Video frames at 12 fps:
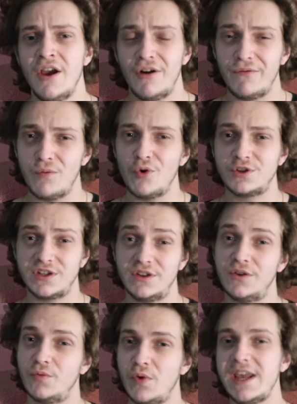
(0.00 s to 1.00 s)
of water
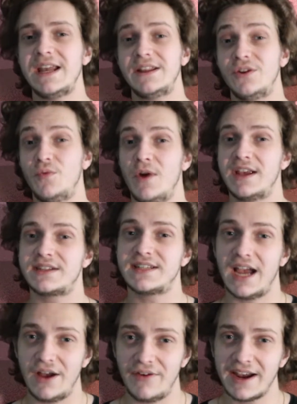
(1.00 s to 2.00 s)
that we in the West
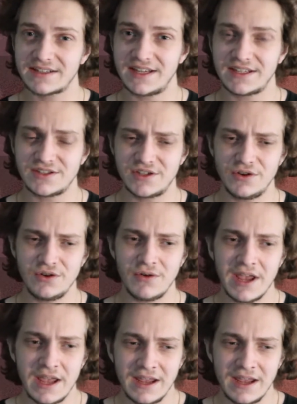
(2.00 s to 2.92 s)
have access to,